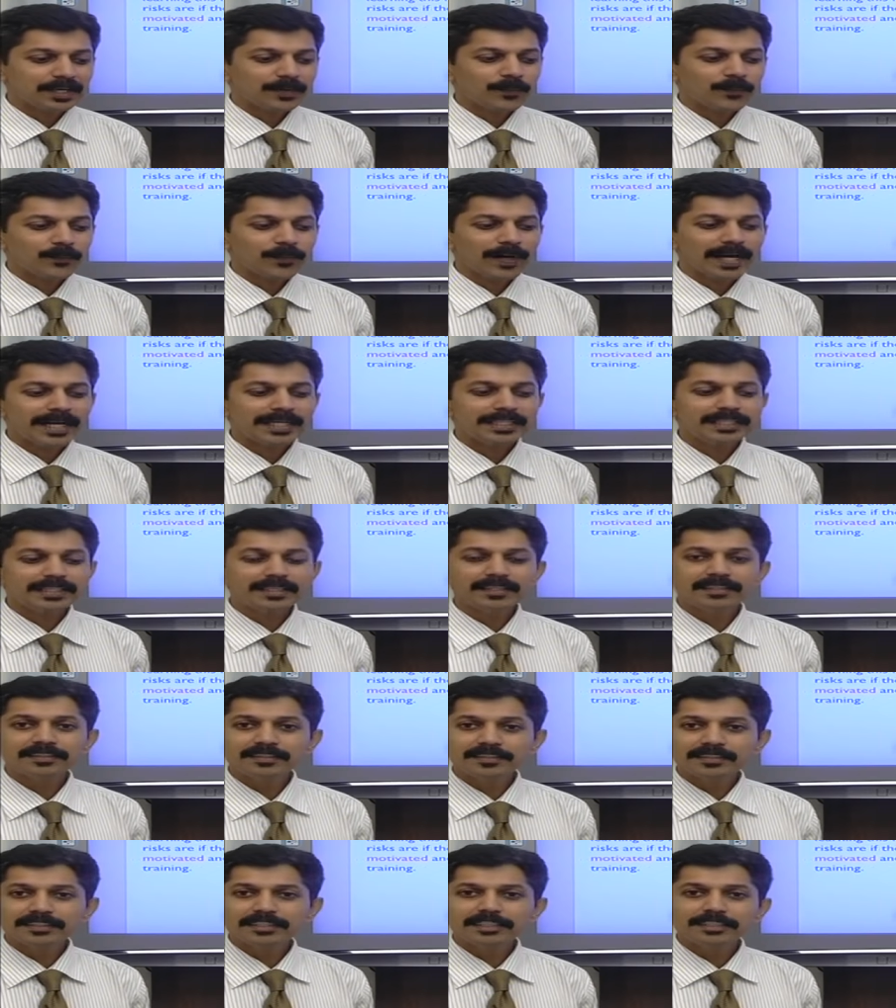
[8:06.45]
why they are
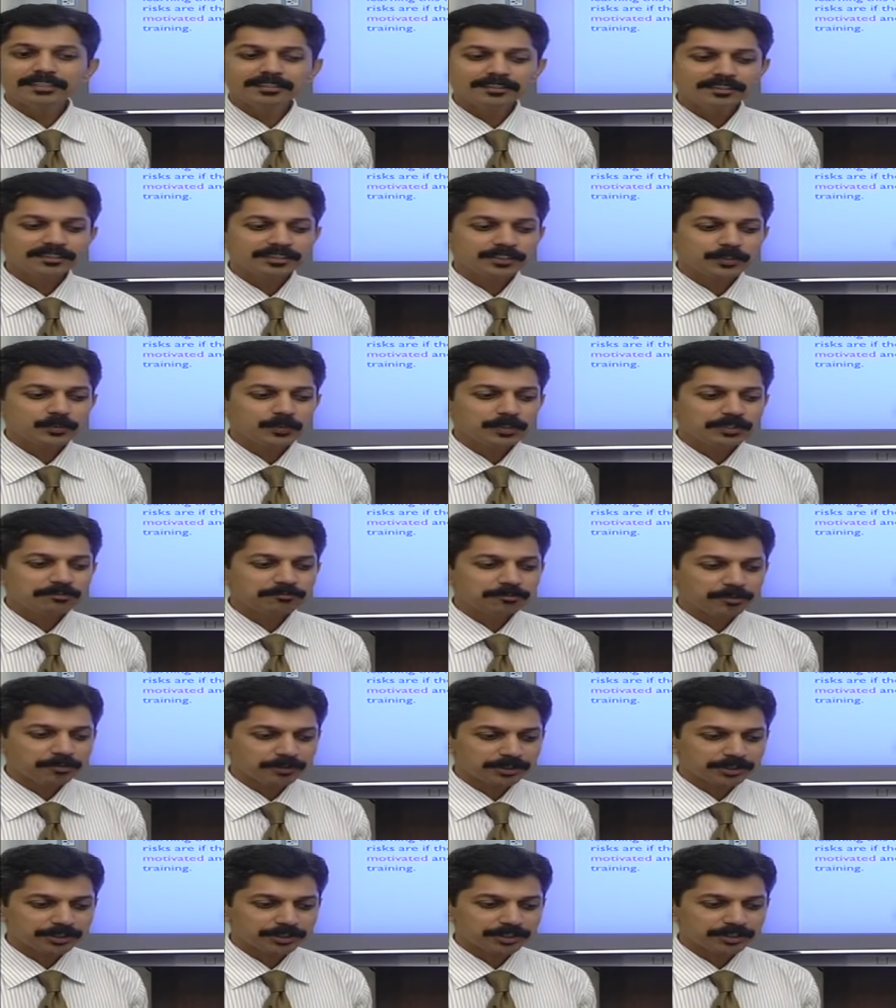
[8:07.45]
learning this new
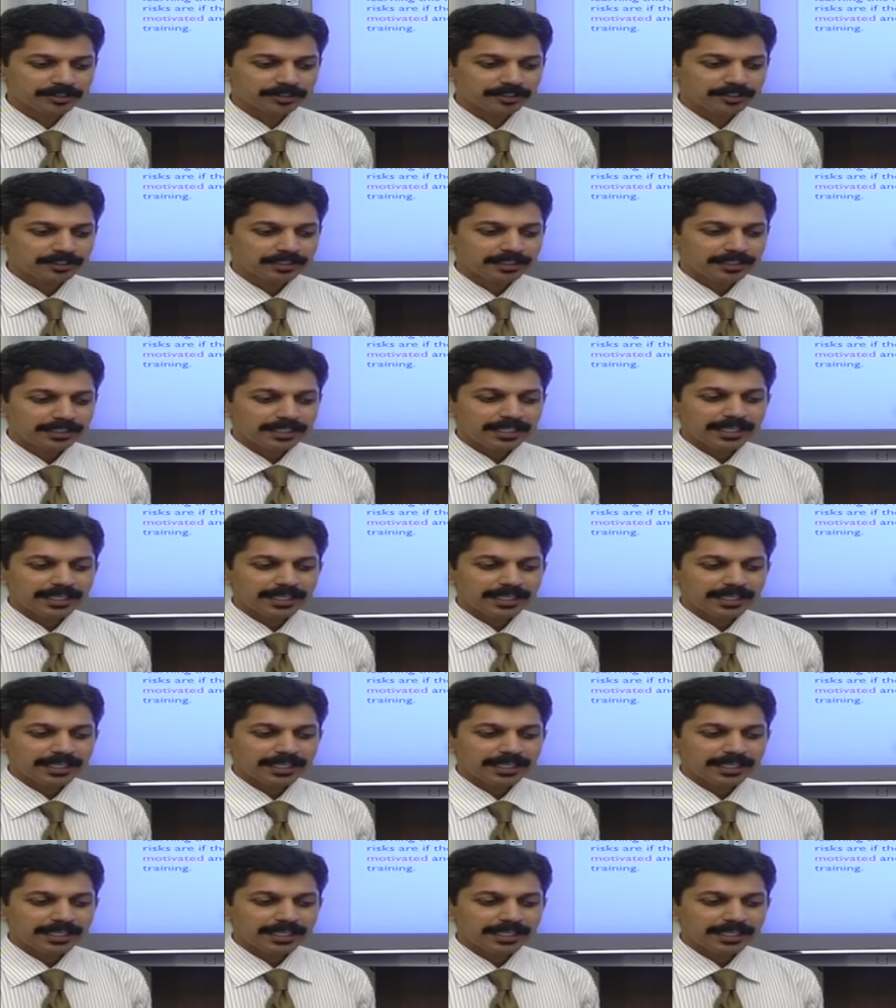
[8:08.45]
information